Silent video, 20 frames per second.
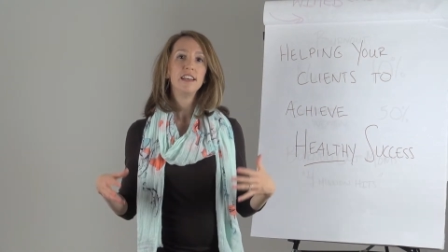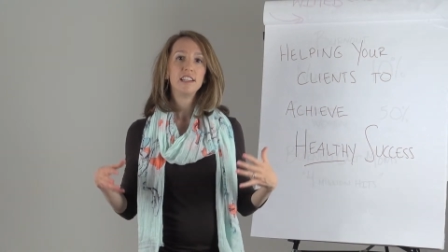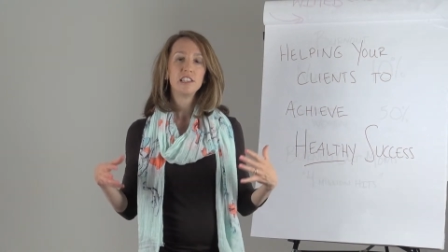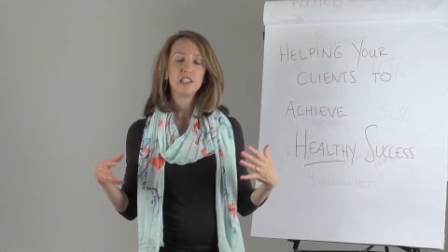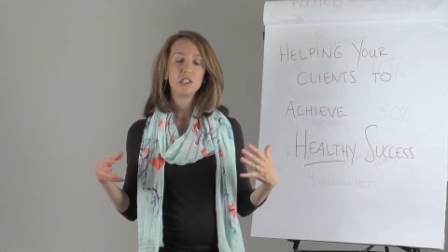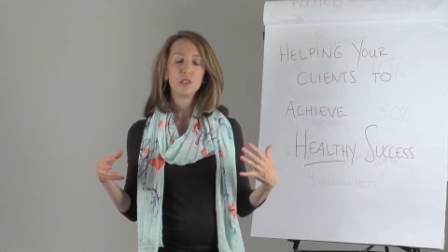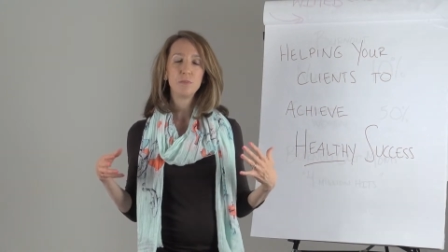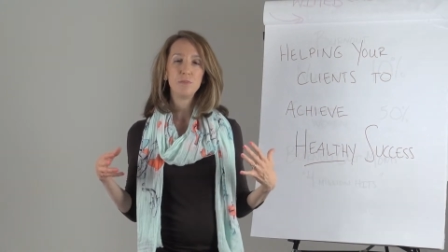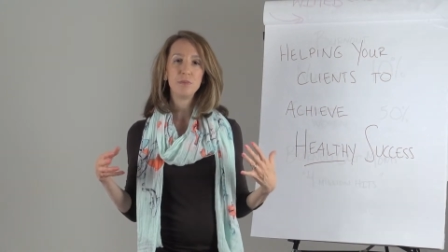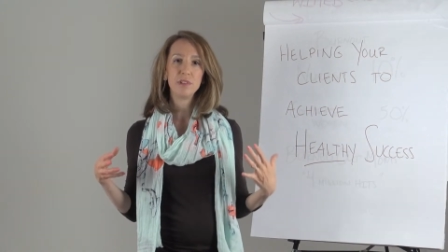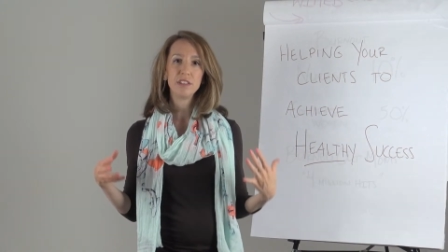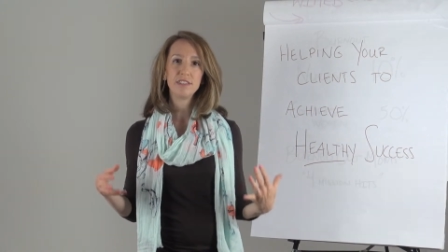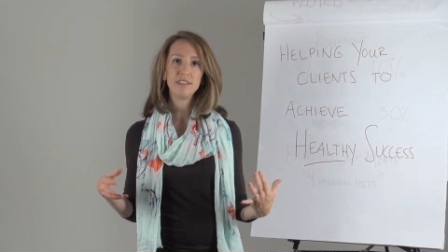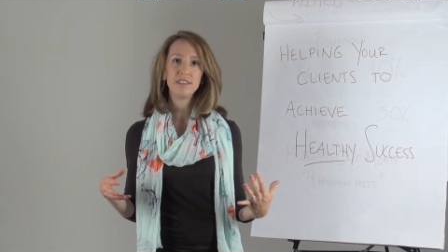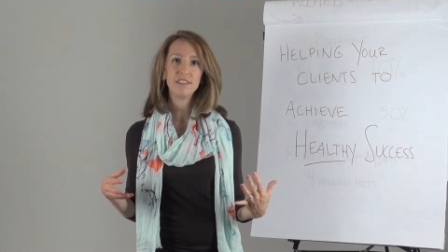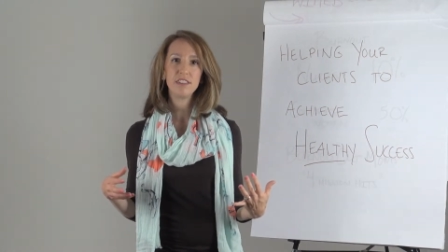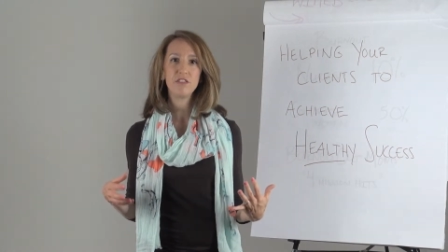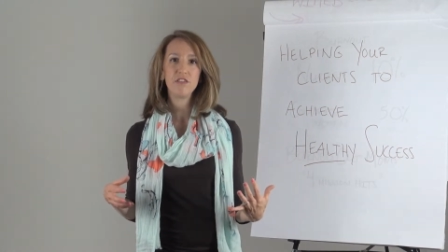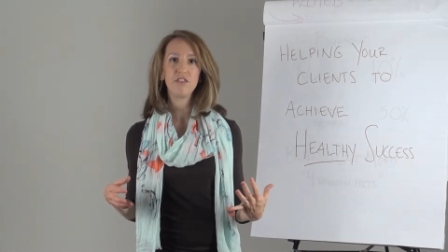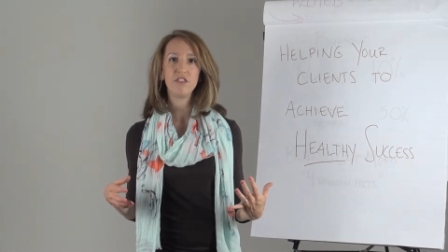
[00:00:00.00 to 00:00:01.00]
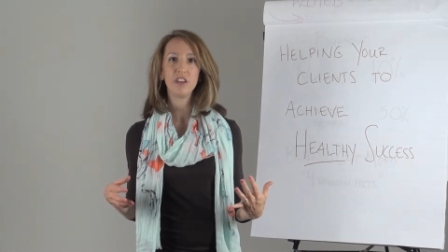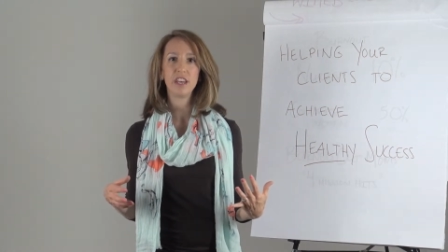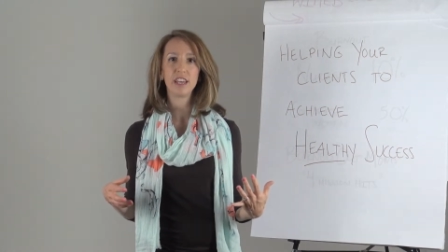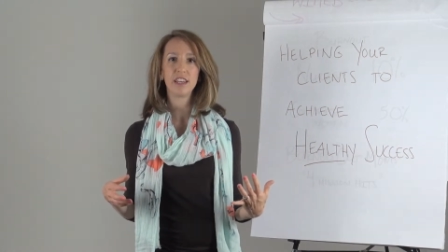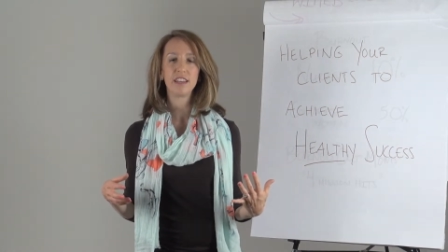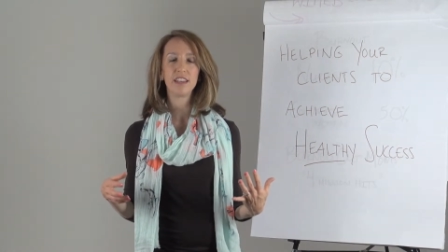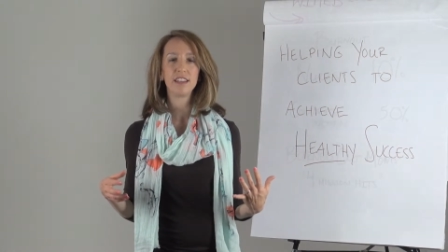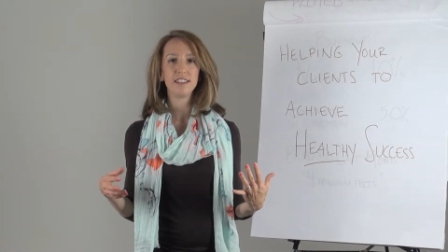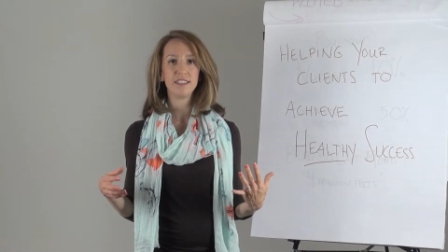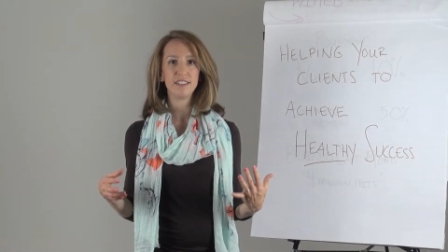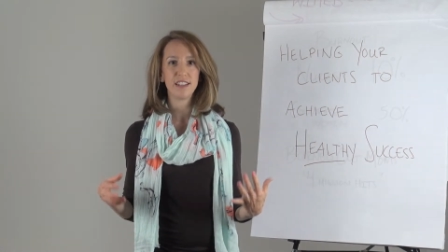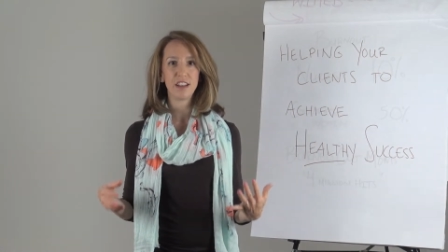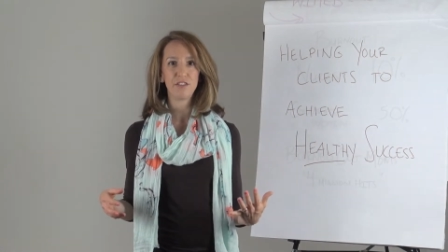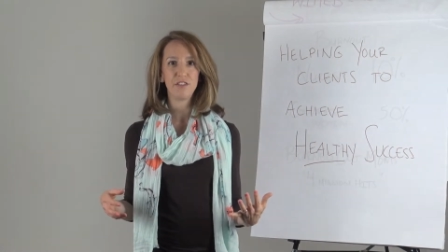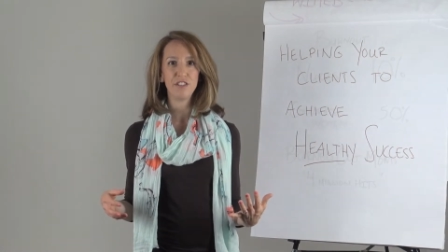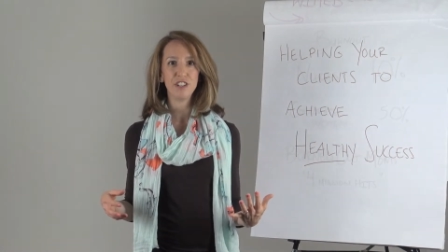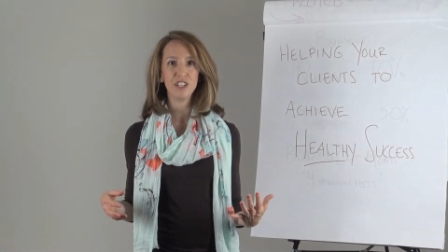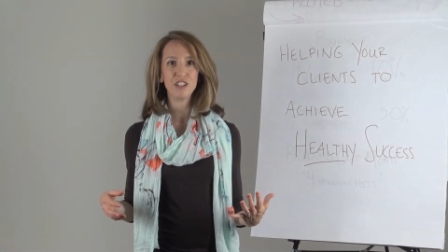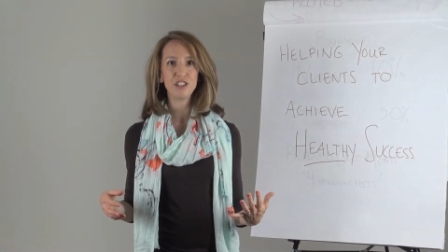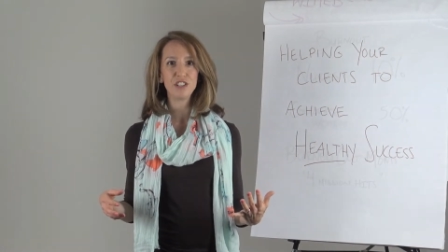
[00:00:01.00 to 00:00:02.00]
specific
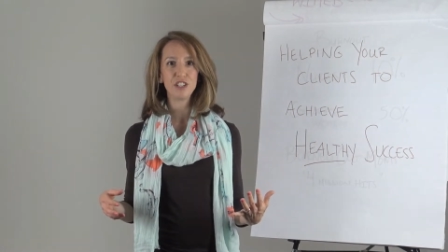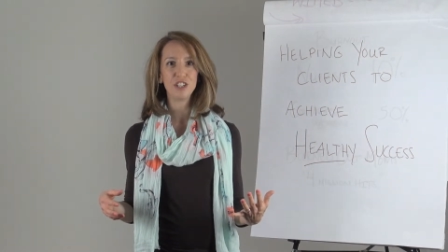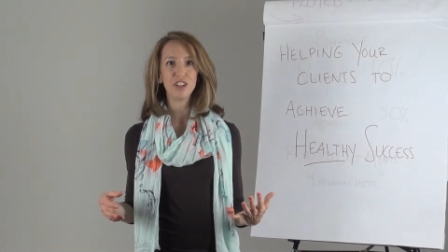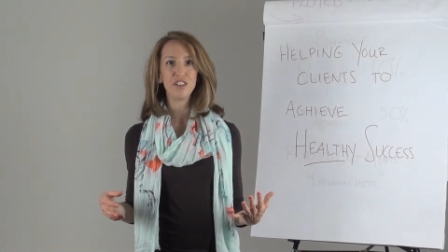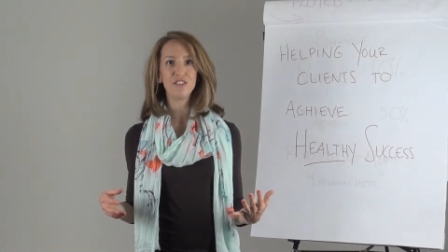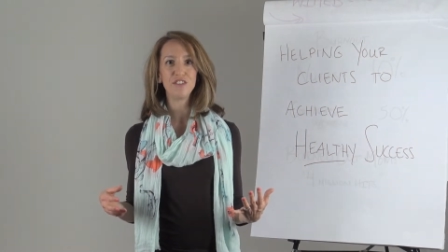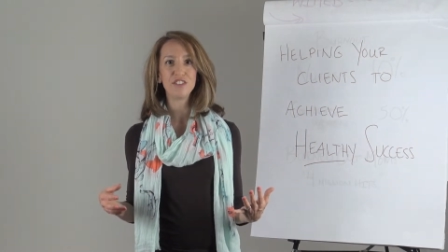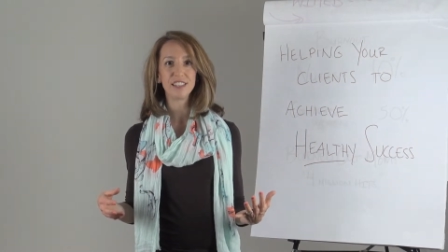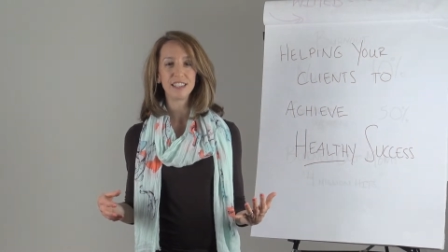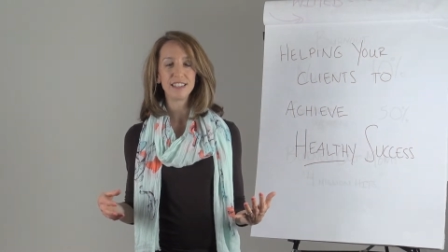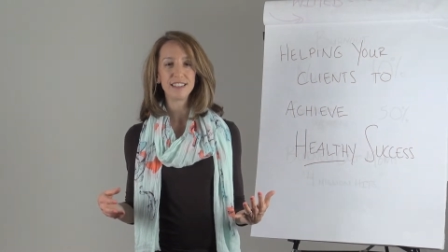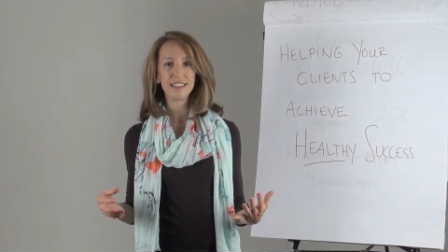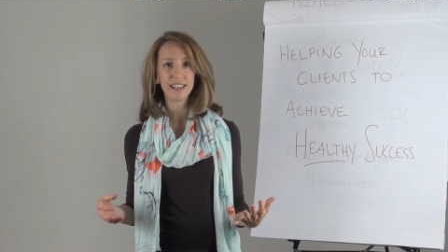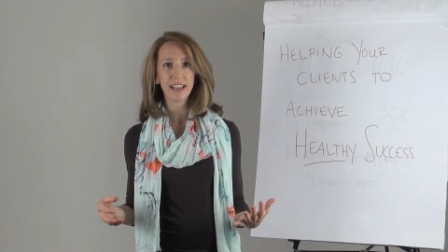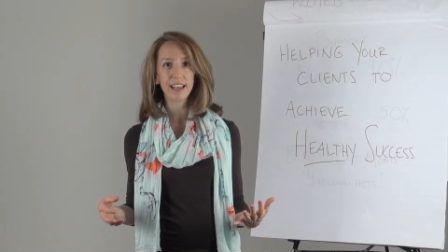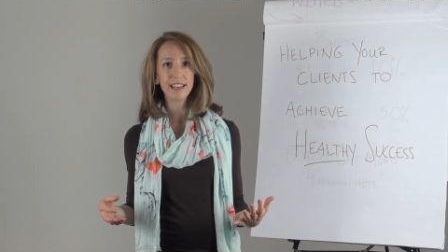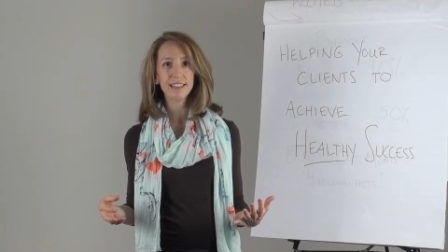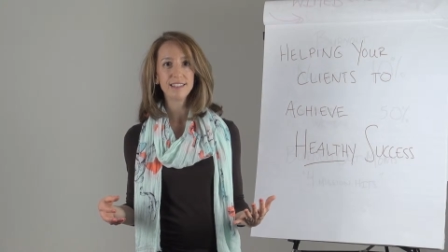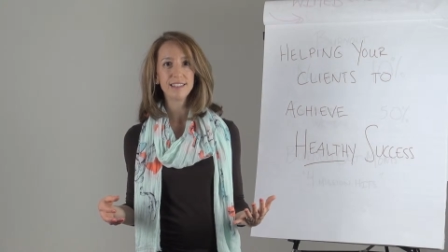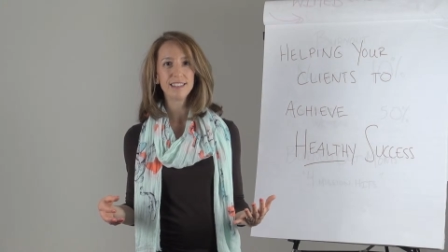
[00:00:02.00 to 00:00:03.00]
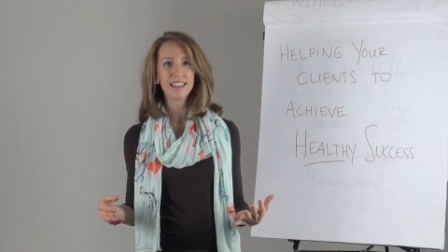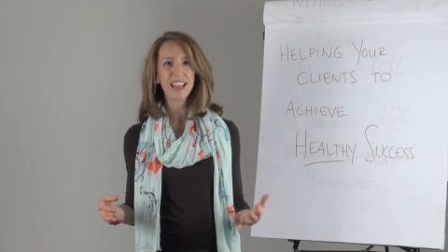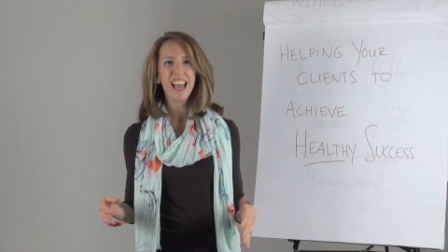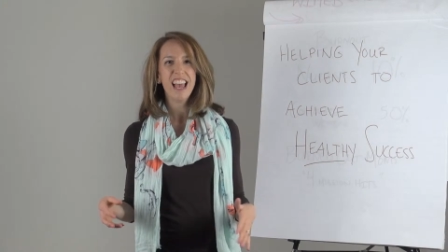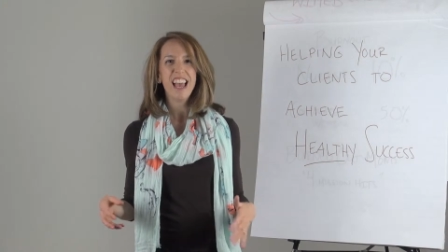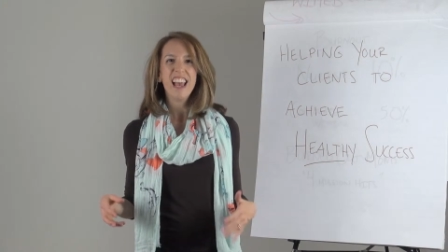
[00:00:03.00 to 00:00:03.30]
definition of success